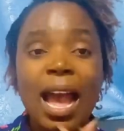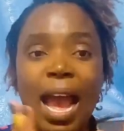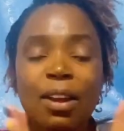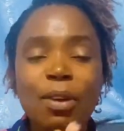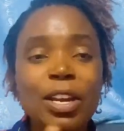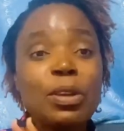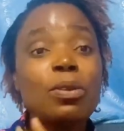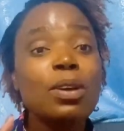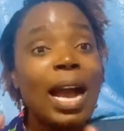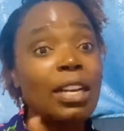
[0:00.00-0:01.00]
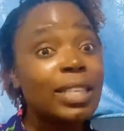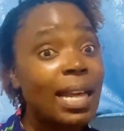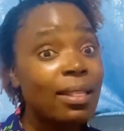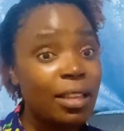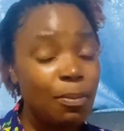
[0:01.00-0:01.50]
And when you look at
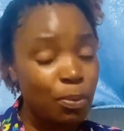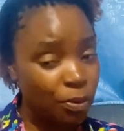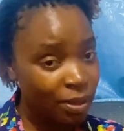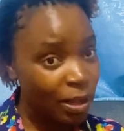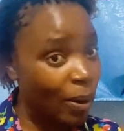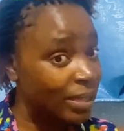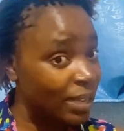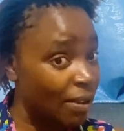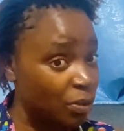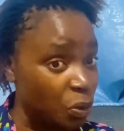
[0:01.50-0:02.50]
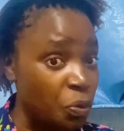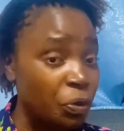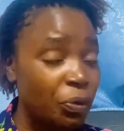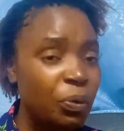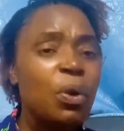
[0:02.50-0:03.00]
that paper, the ones I've
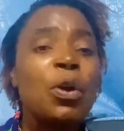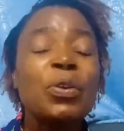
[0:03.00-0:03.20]
shown you,